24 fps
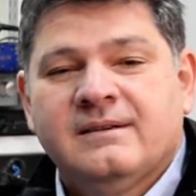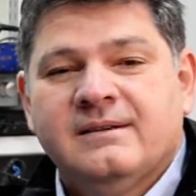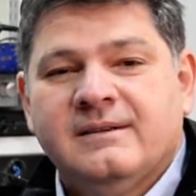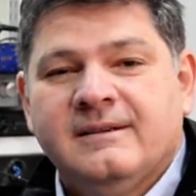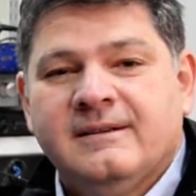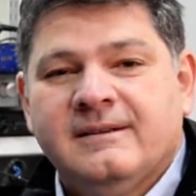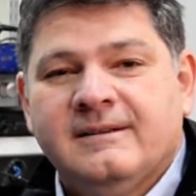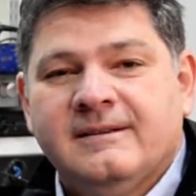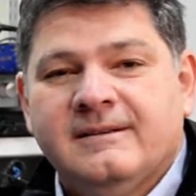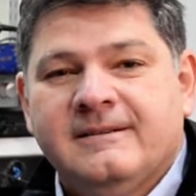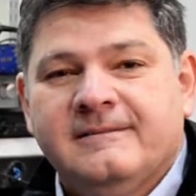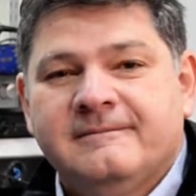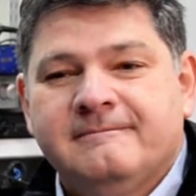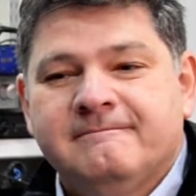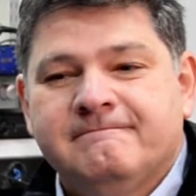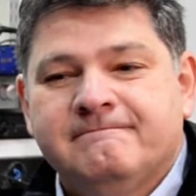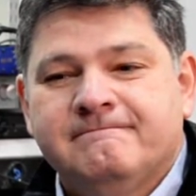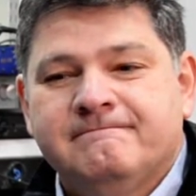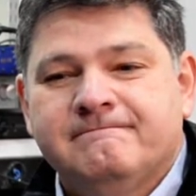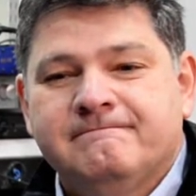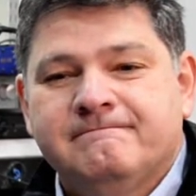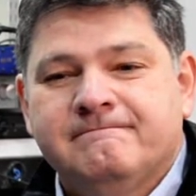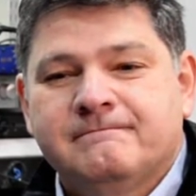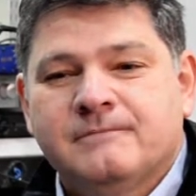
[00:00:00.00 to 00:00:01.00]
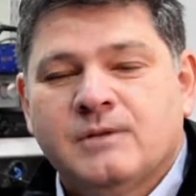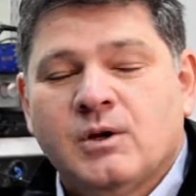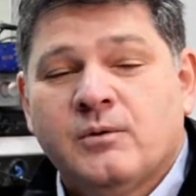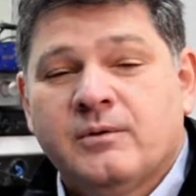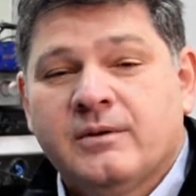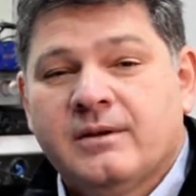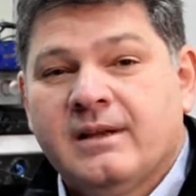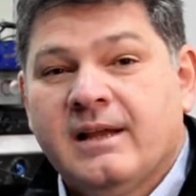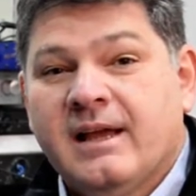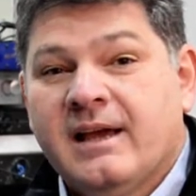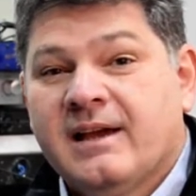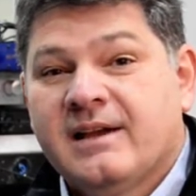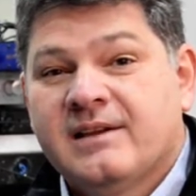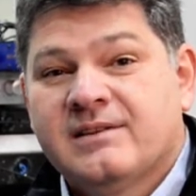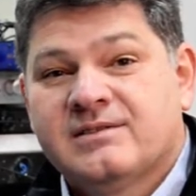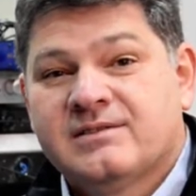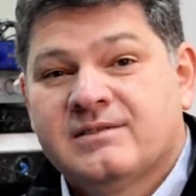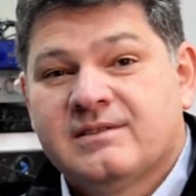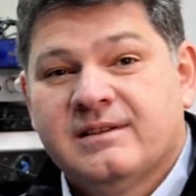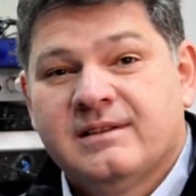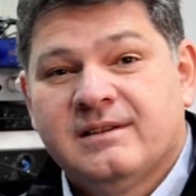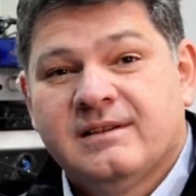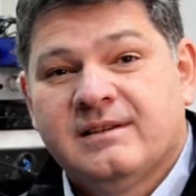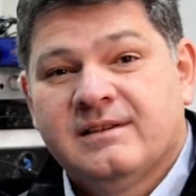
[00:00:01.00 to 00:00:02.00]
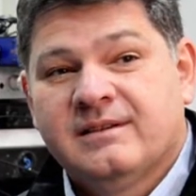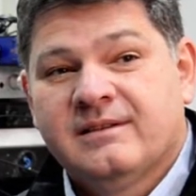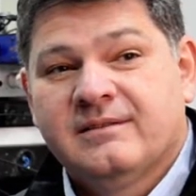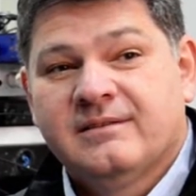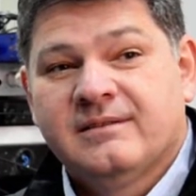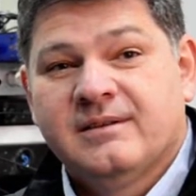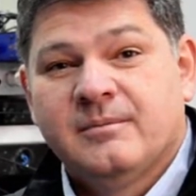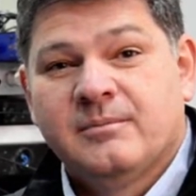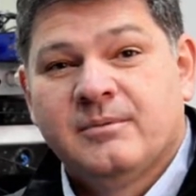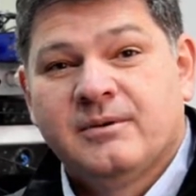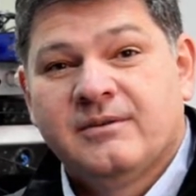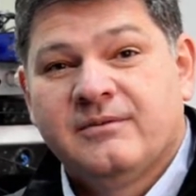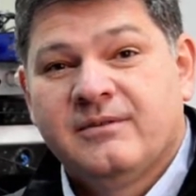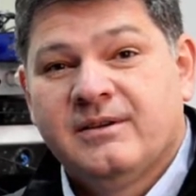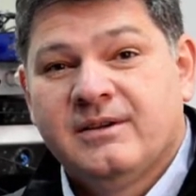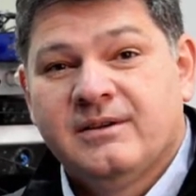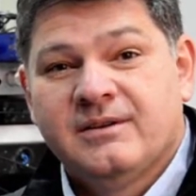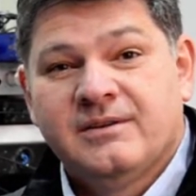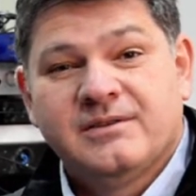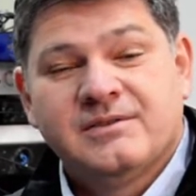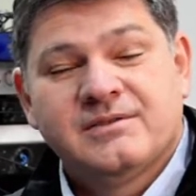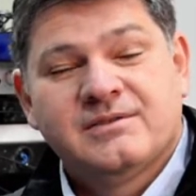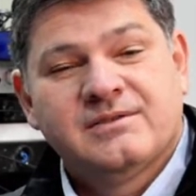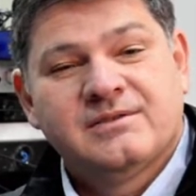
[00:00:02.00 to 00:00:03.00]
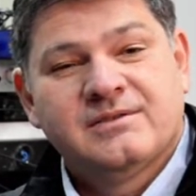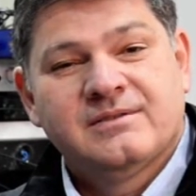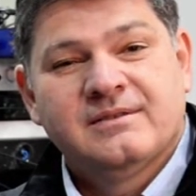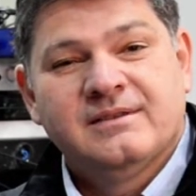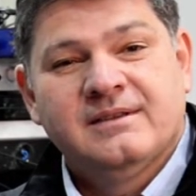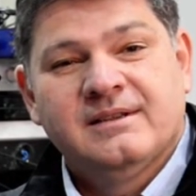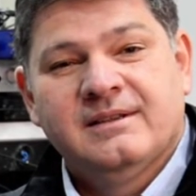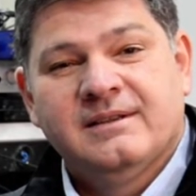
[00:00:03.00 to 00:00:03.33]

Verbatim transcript: Over the last number of years,